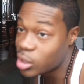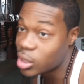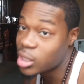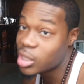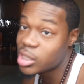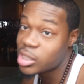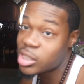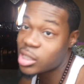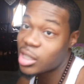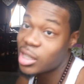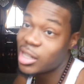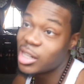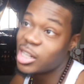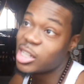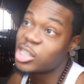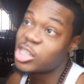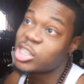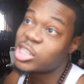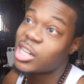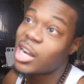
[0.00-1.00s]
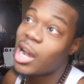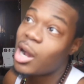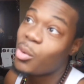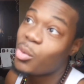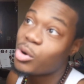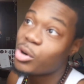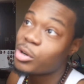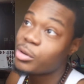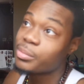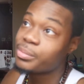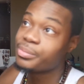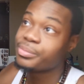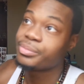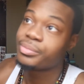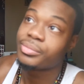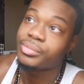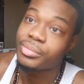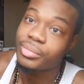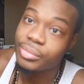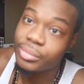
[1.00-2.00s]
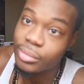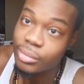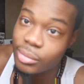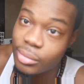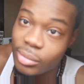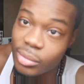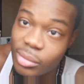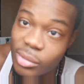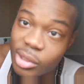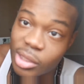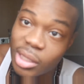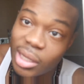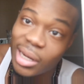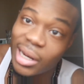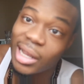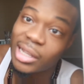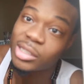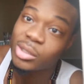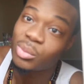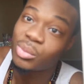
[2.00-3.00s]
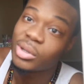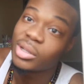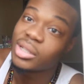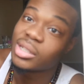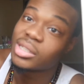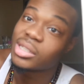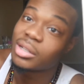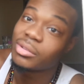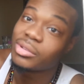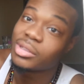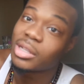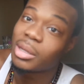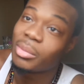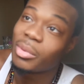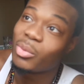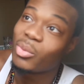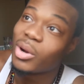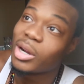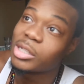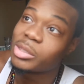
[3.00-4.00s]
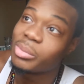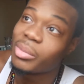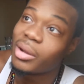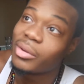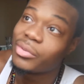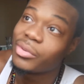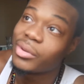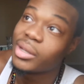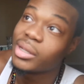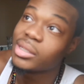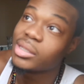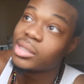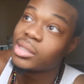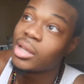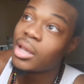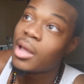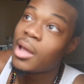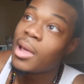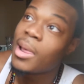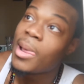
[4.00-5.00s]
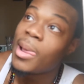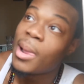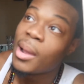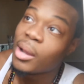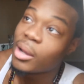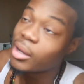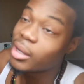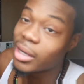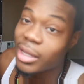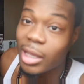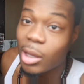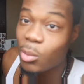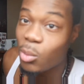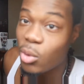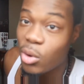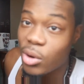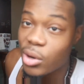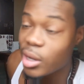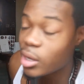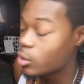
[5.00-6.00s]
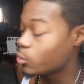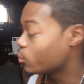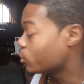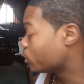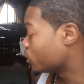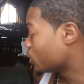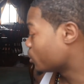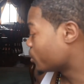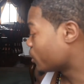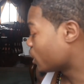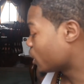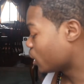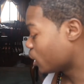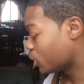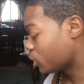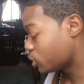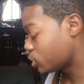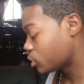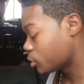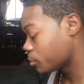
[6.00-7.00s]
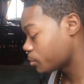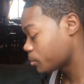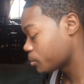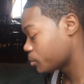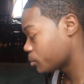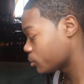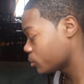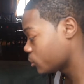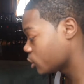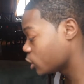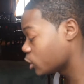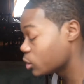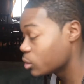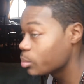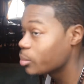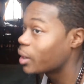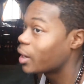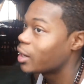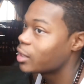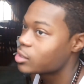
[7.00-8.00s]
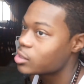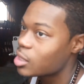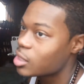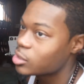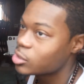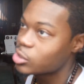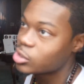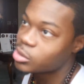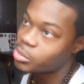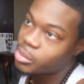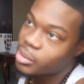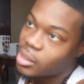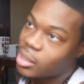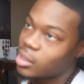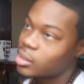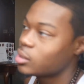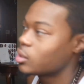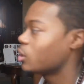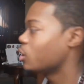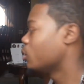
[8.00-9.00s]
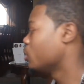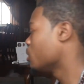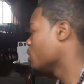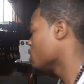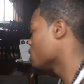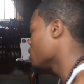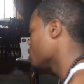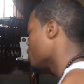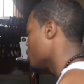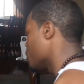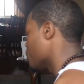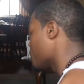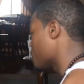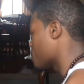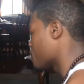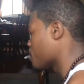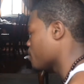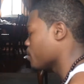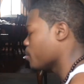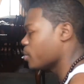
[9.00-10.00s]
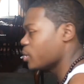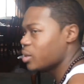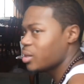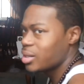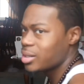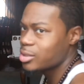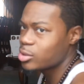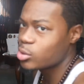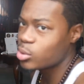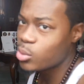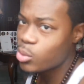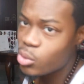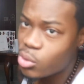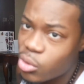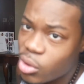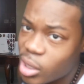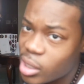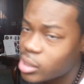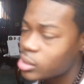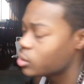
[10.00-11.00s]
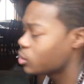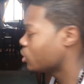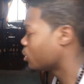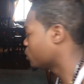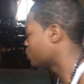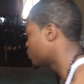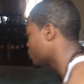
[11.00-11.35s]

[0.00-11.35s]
this in the shower. And I had to wear this every time I wash my face. Couldn't get water anywhere near my eyes. My eyes has just been like that. But nothing too crazy, nothing